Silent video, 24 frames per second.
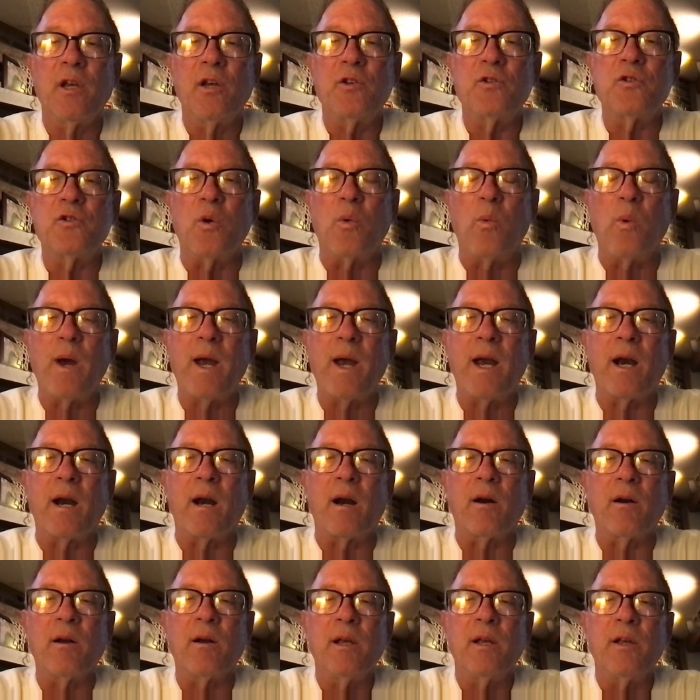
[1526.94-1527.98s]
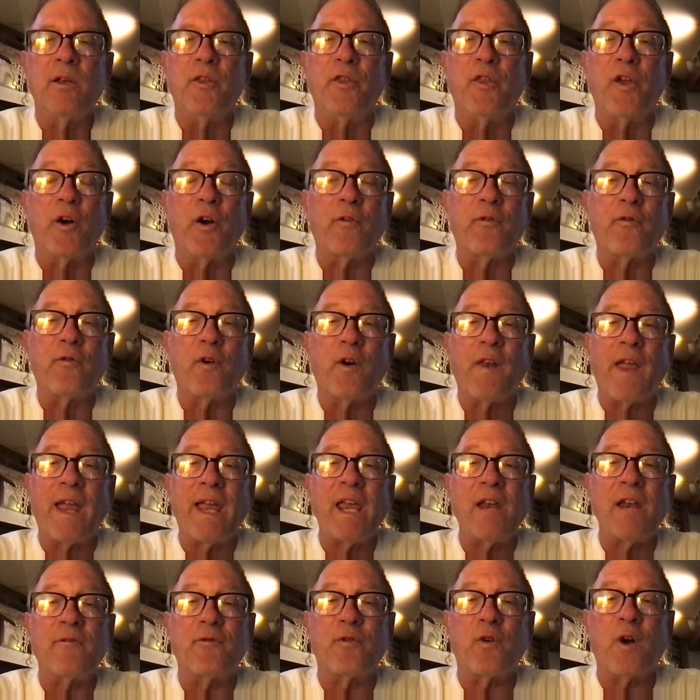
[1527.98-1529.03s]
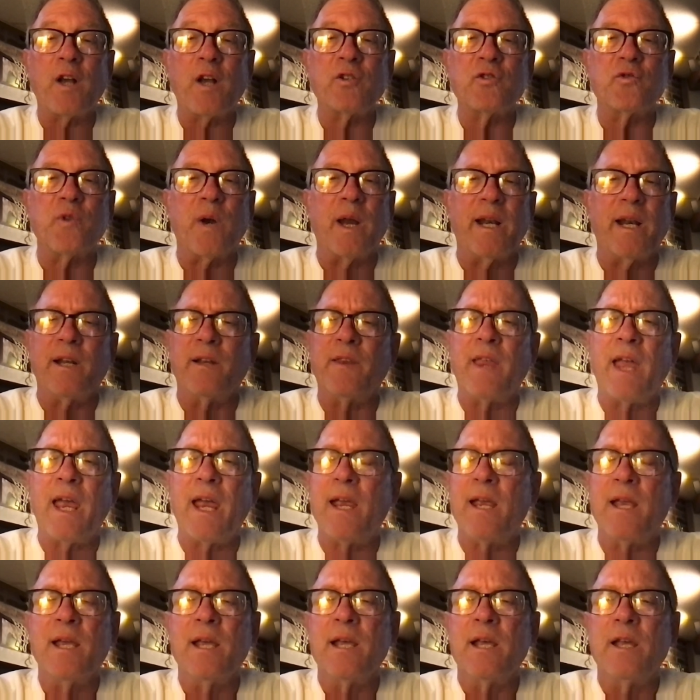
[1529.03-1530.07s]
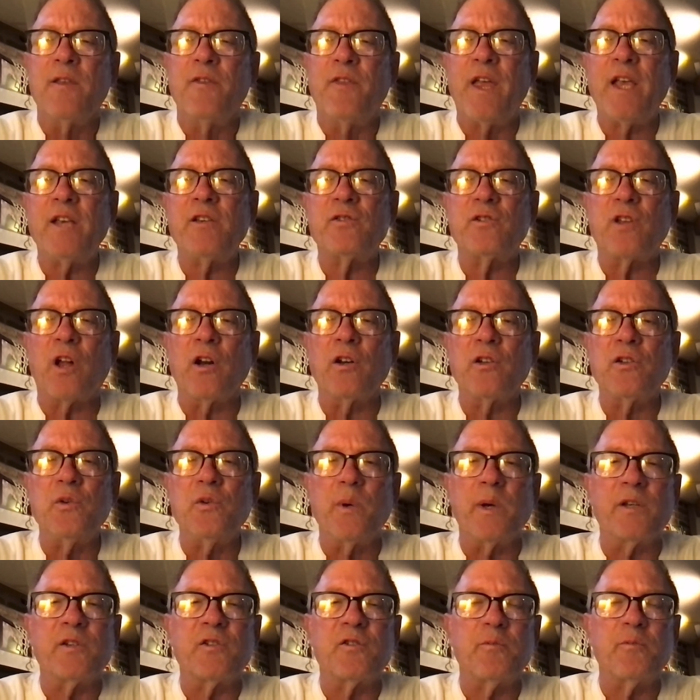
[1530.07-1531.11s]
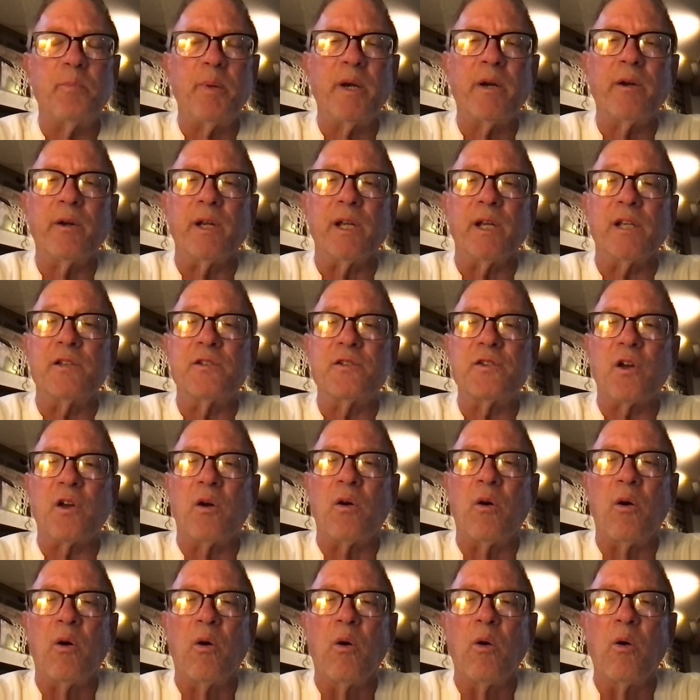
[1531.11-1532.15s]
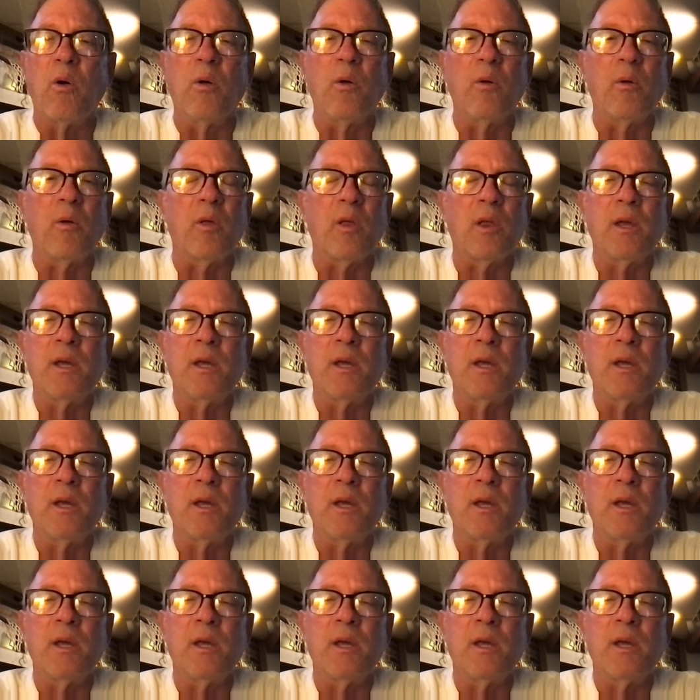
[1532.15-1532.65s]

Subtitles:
To where they get frustrated. They start to experience a whole